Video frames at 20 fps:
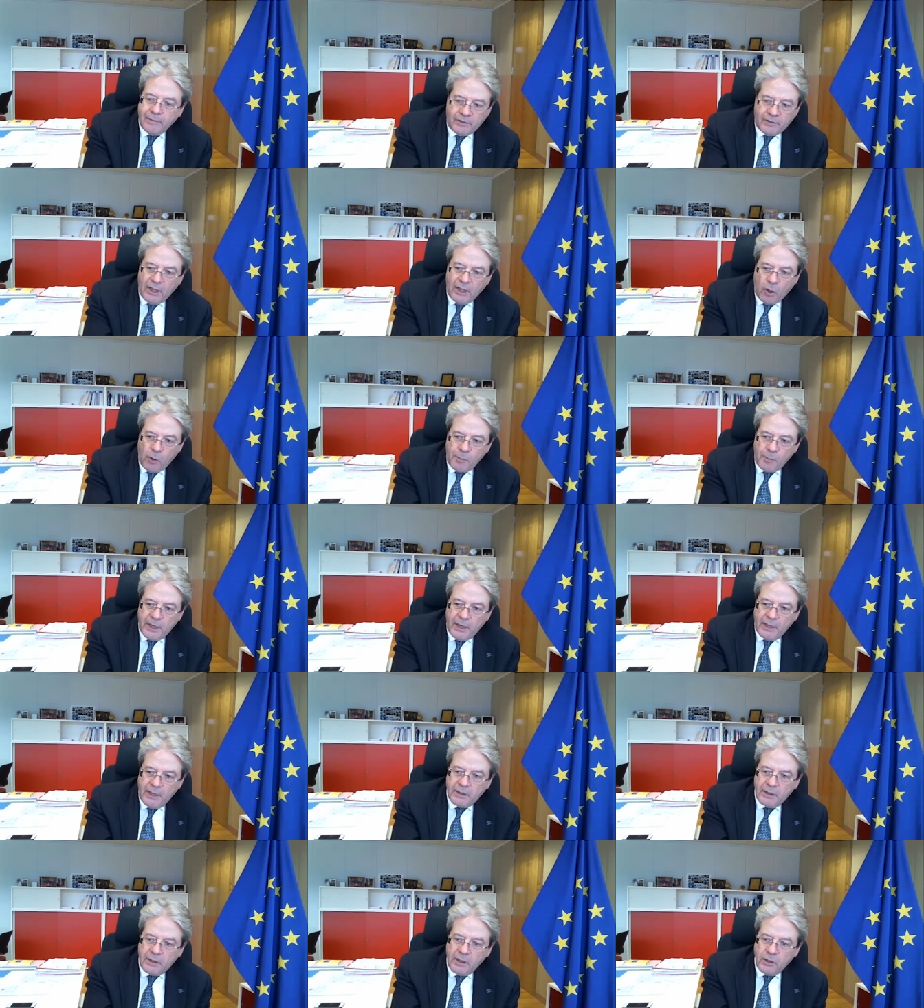
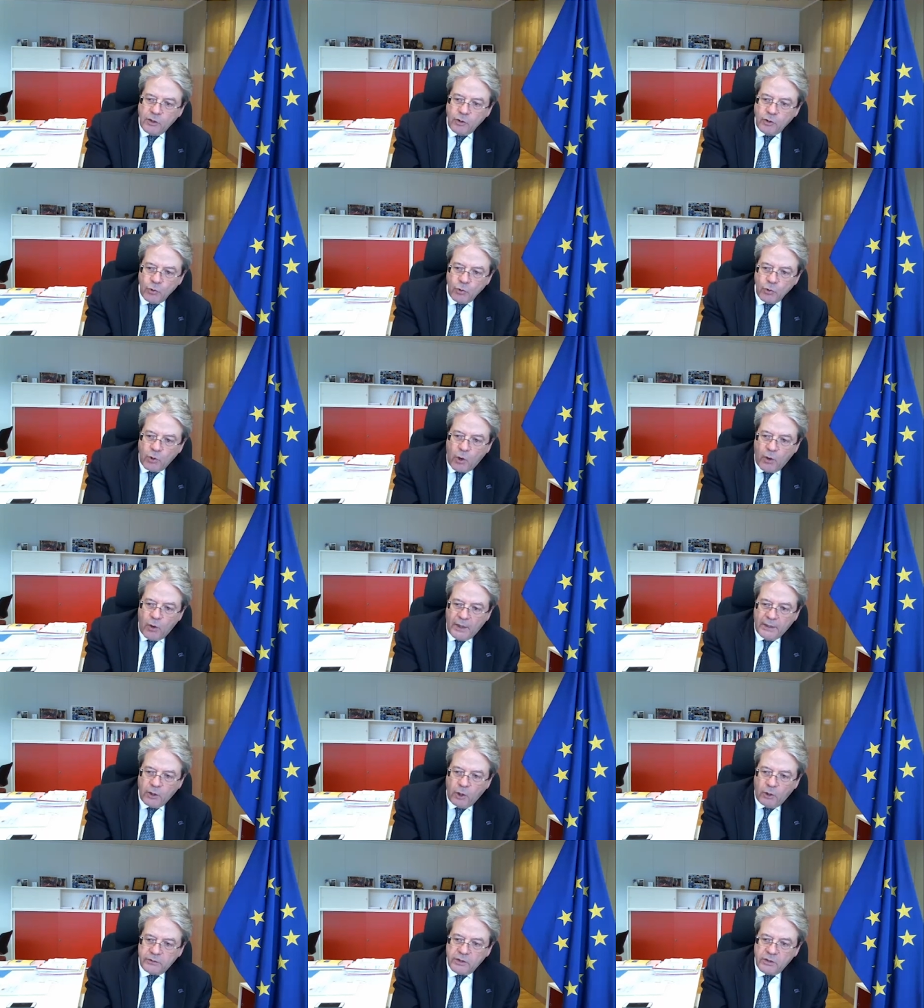denominated in euro
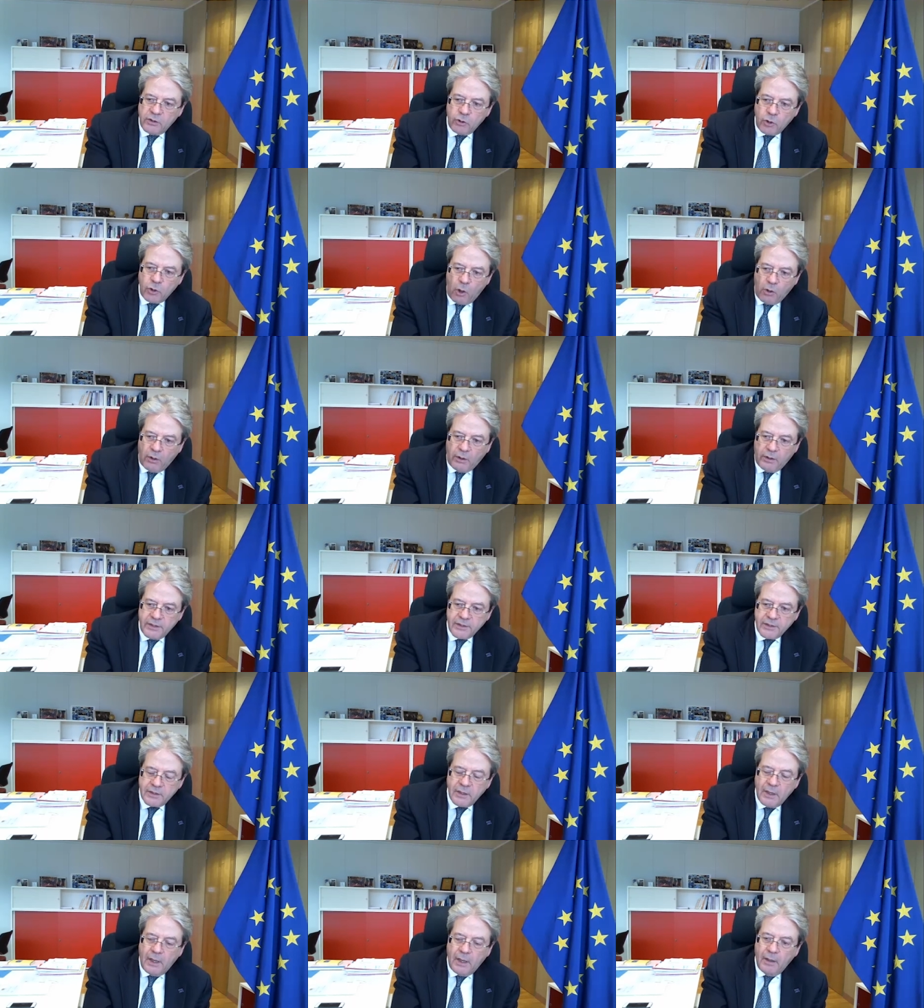and not in
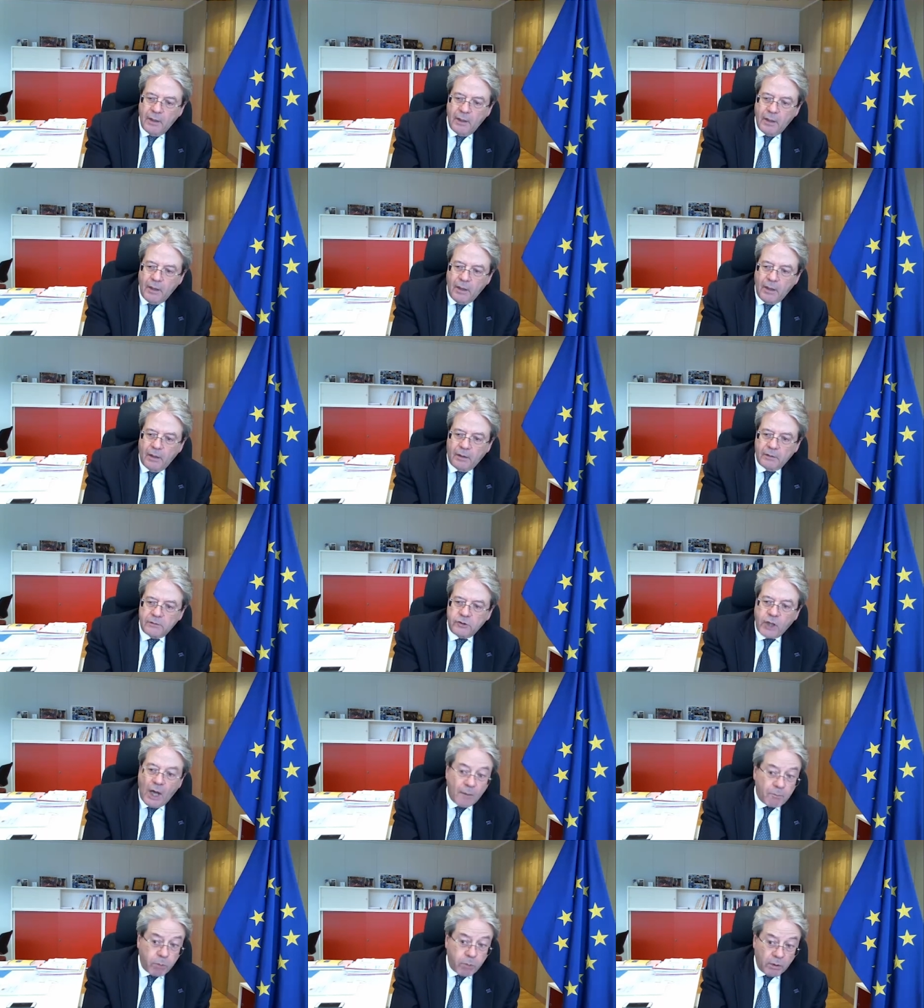dollars
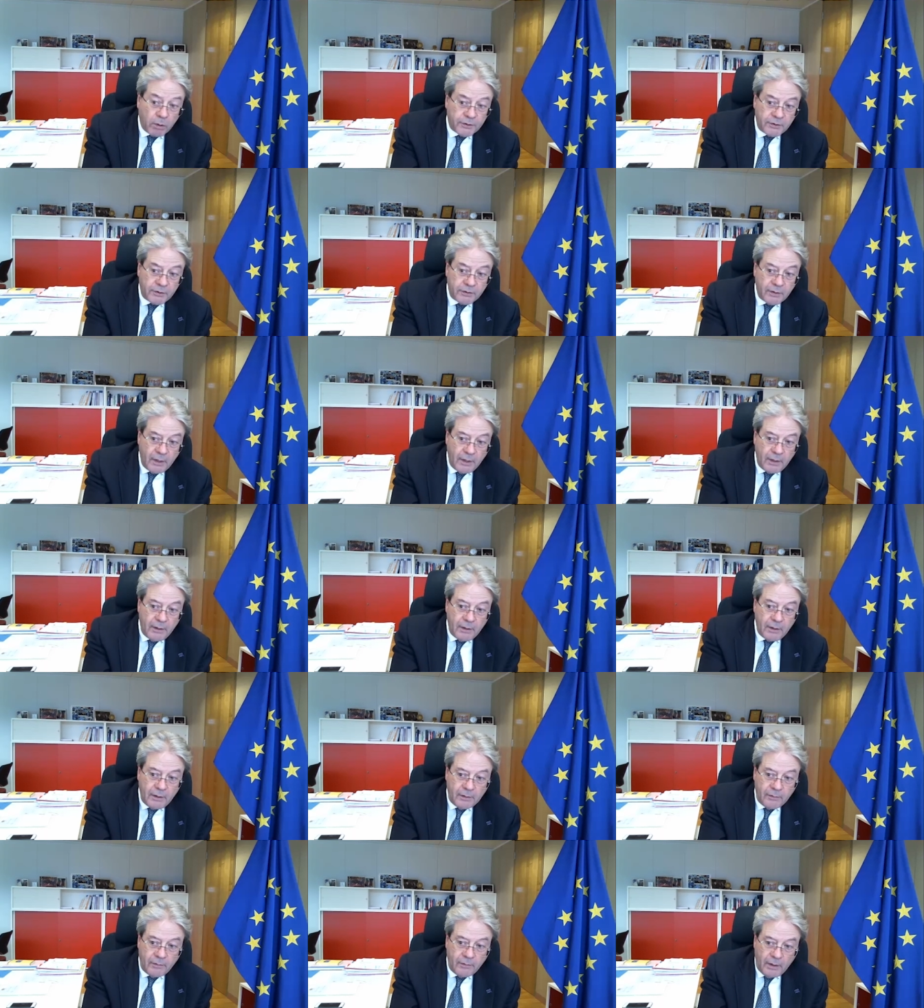doubled
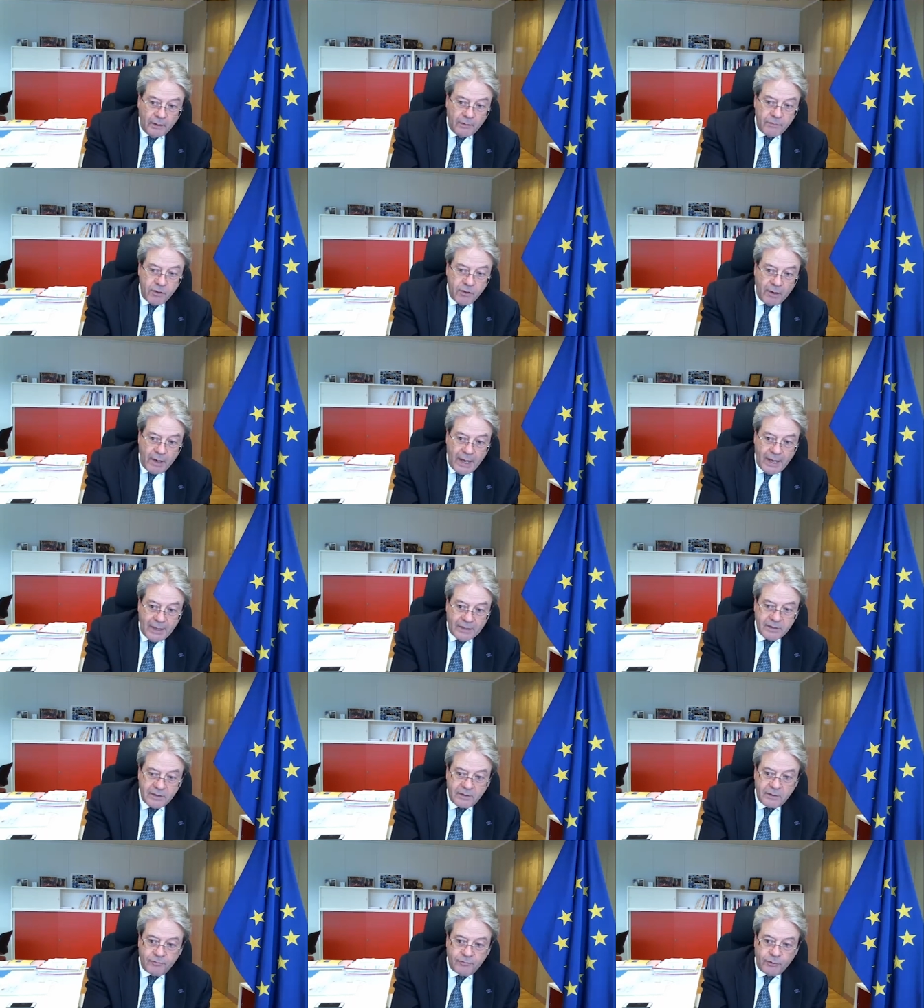in the
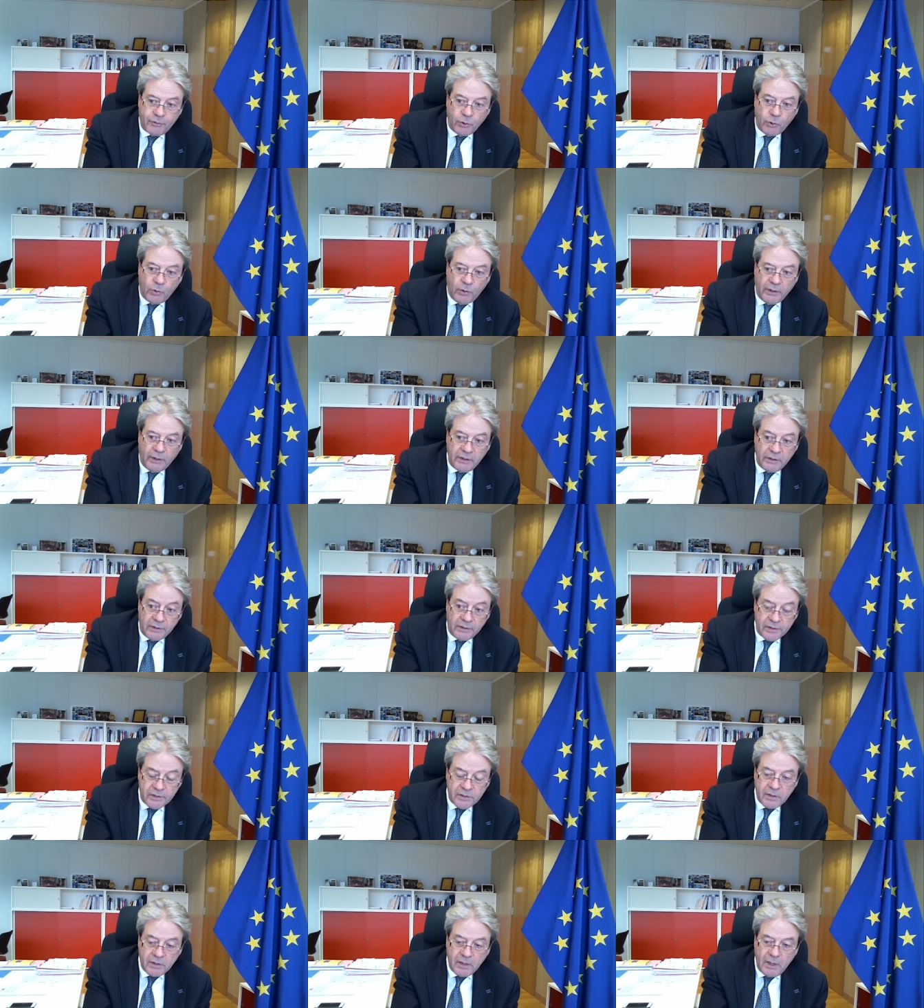last few
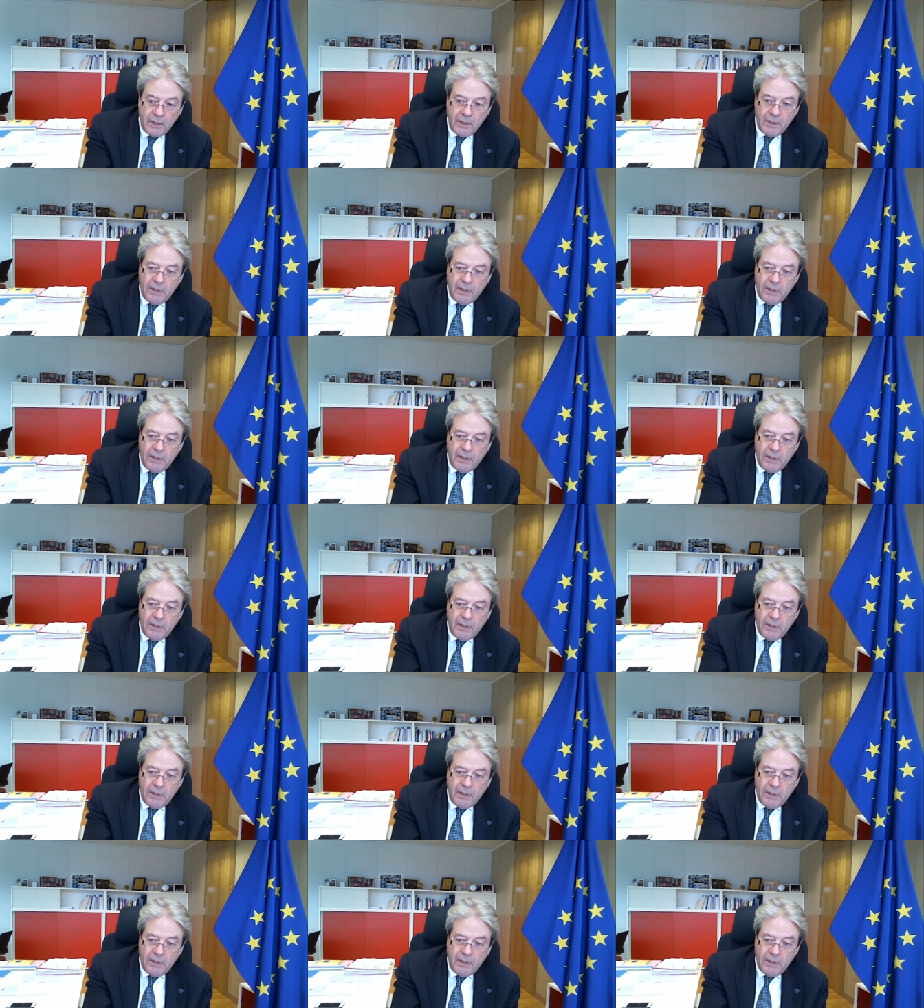years.